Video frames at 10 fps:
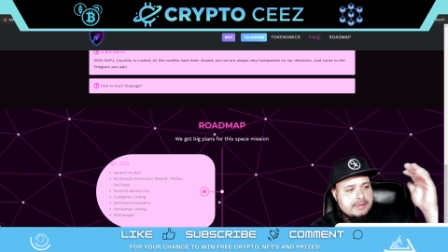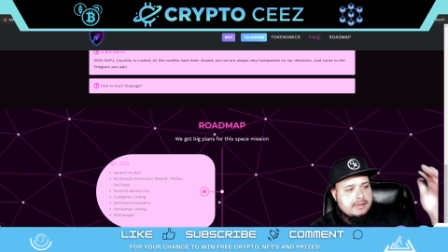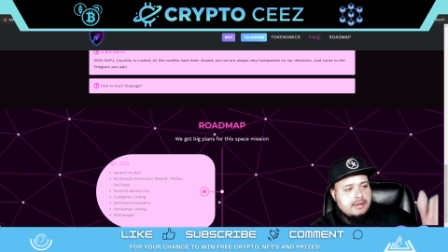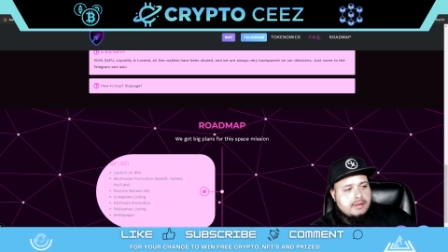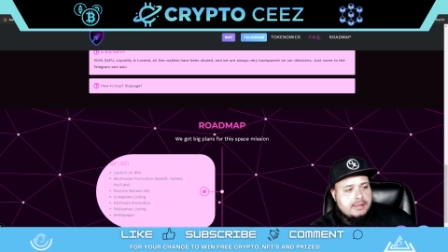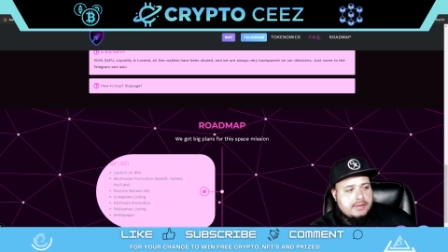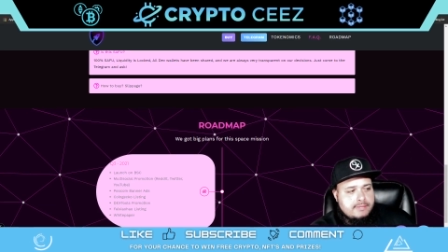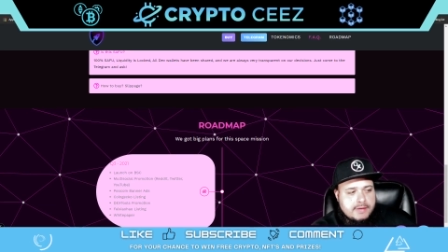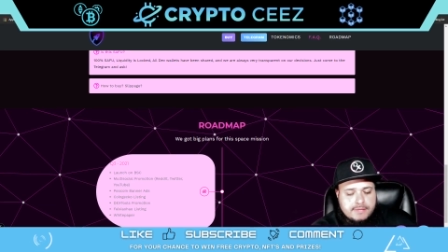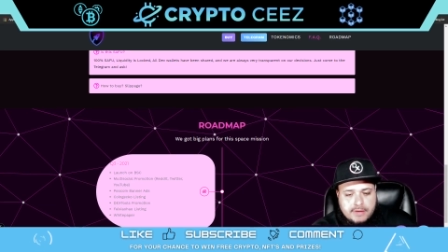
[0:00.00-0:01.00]

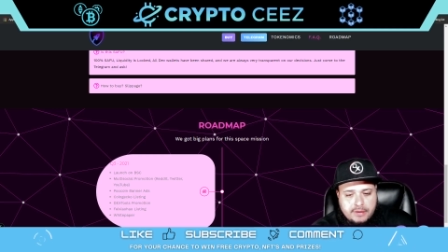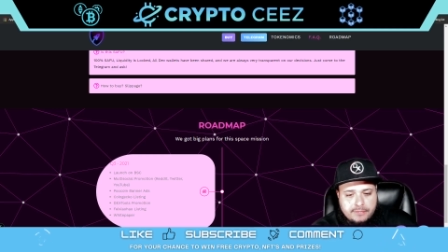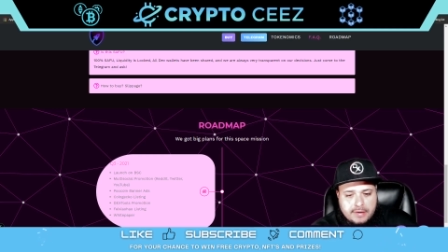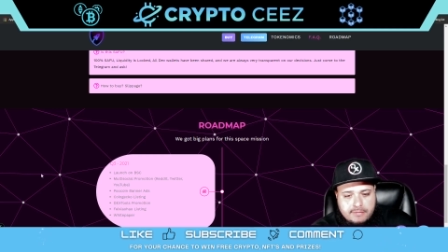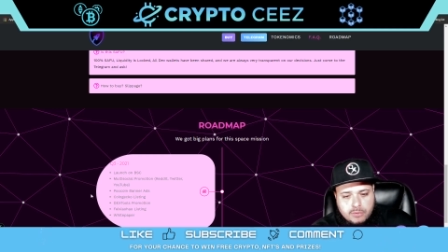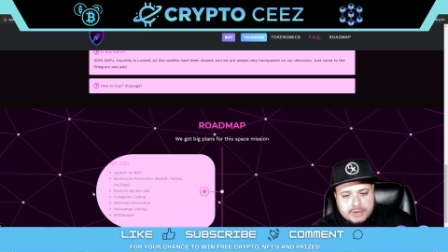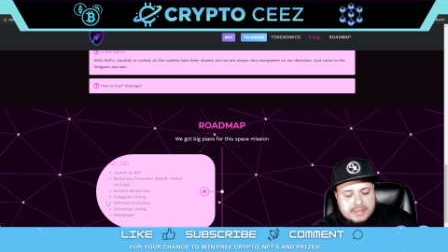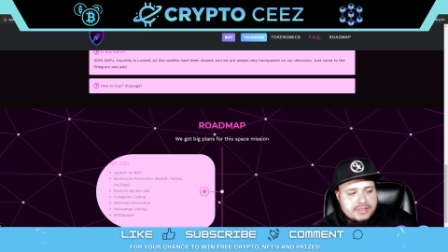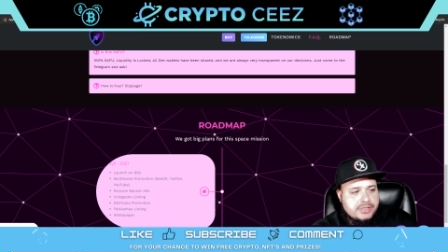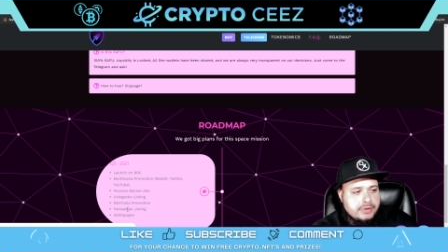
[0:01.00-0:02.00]
this video for everyone to
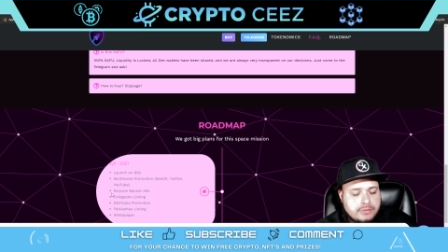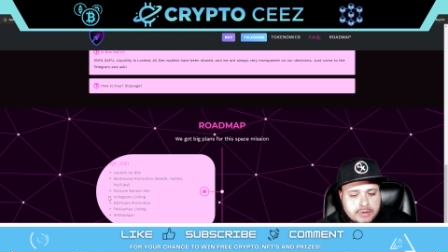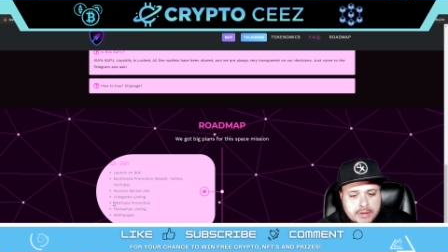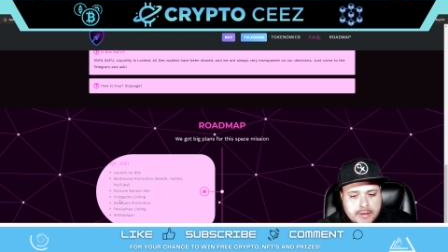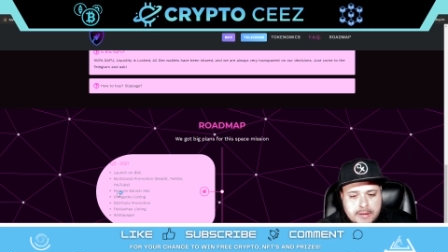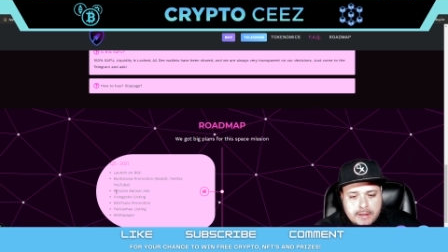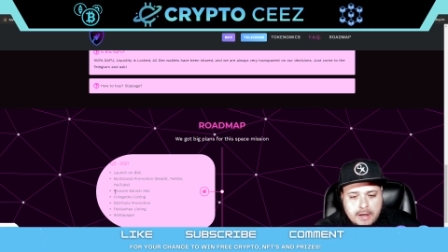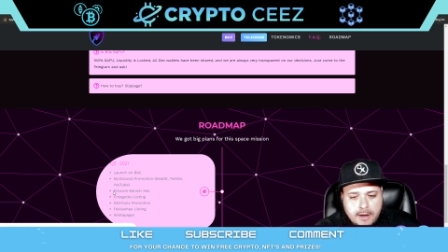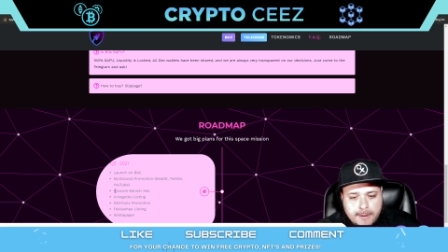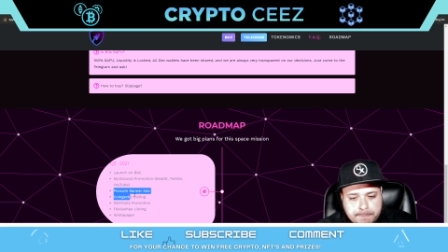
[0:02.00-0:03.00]
shill.
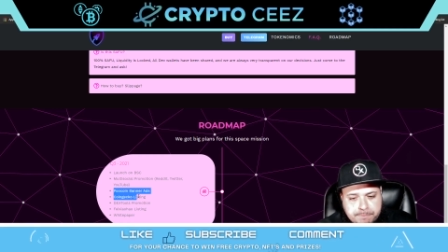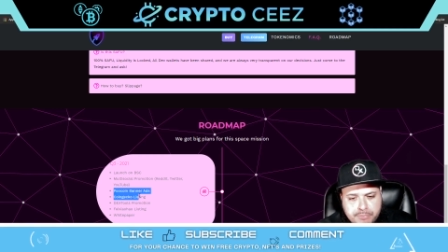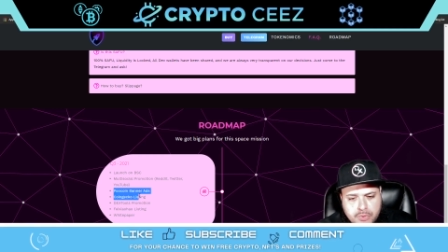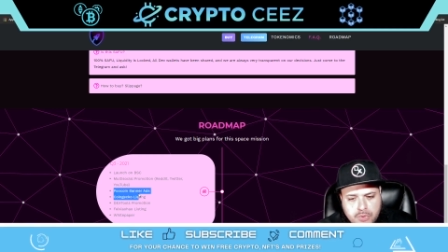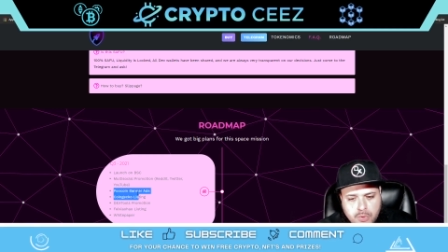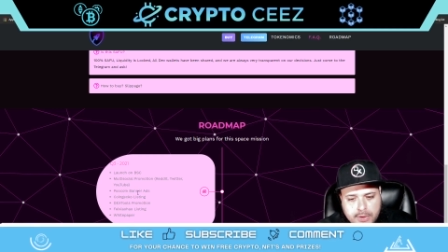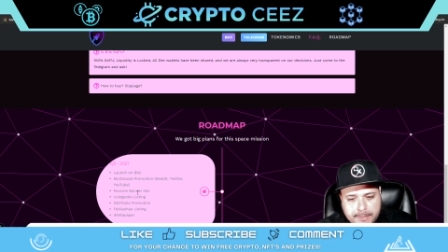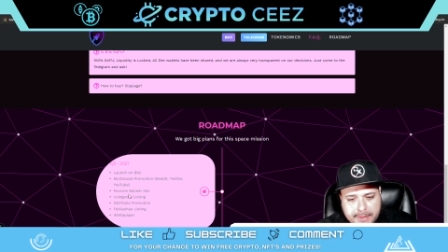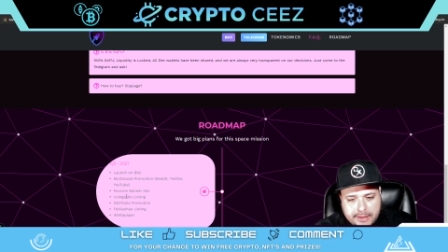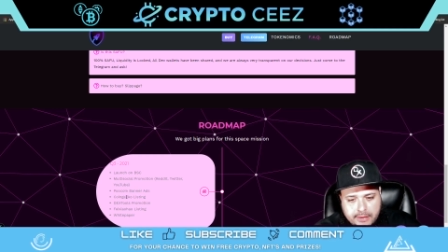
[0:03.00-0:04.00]
PooCoin
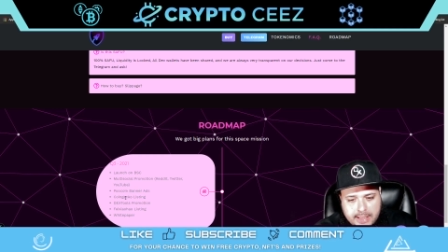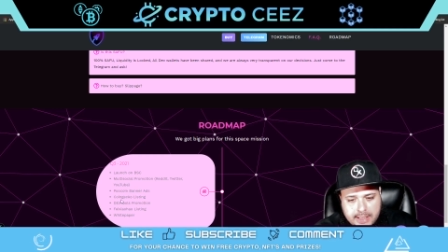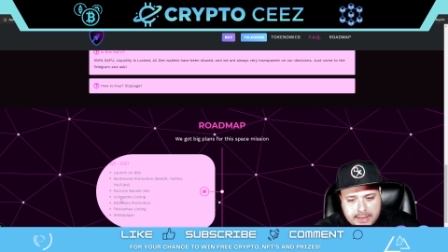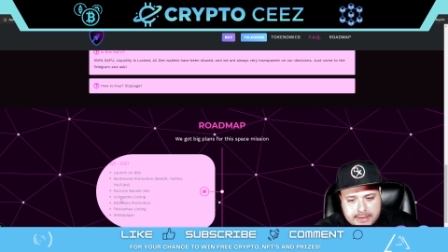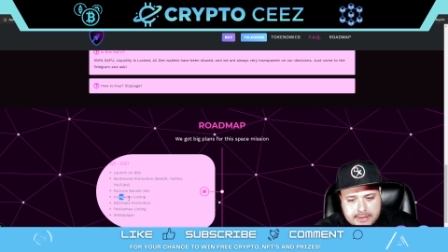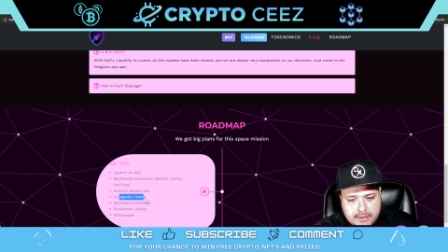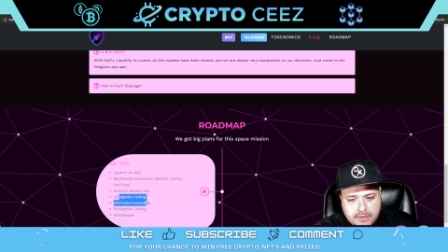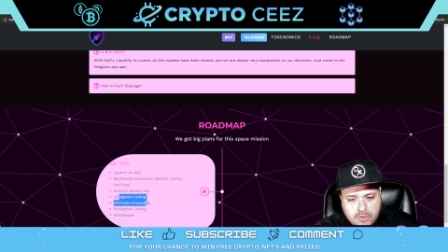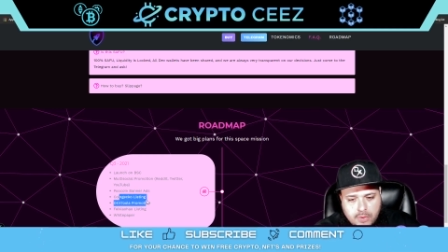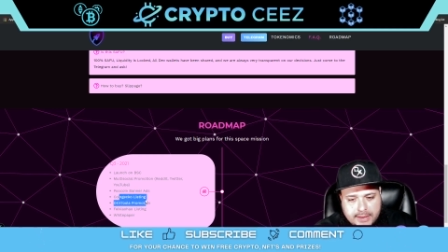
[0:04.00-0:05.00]
banner ads,
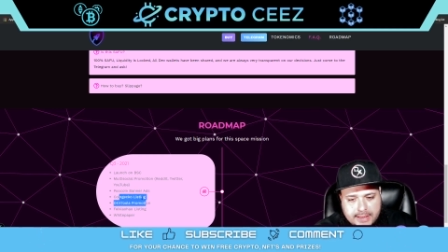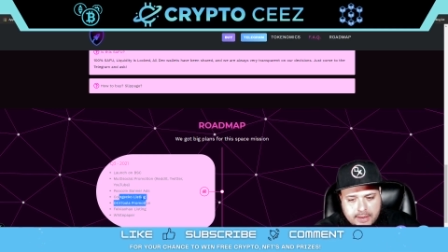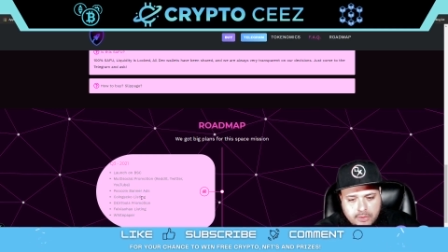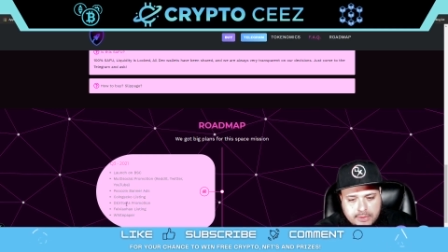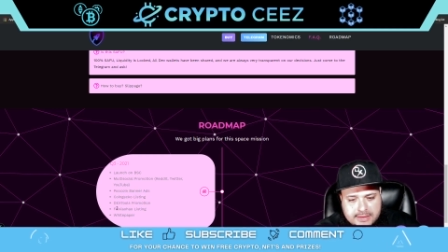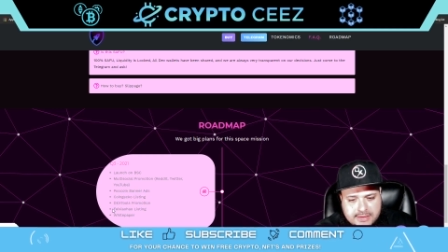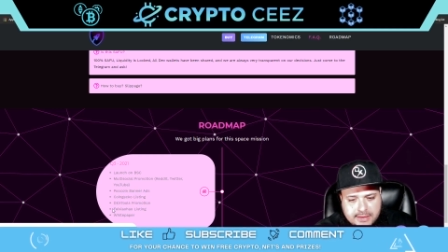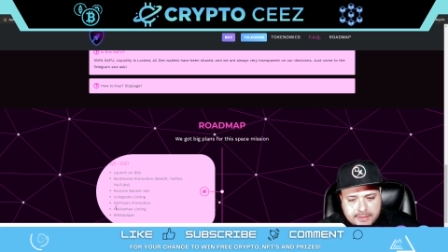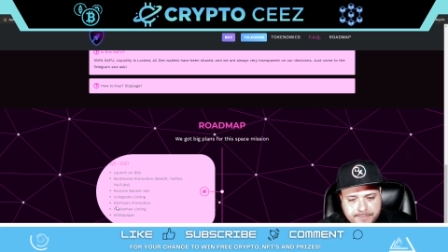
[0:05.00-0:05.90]
CoinGecko listing,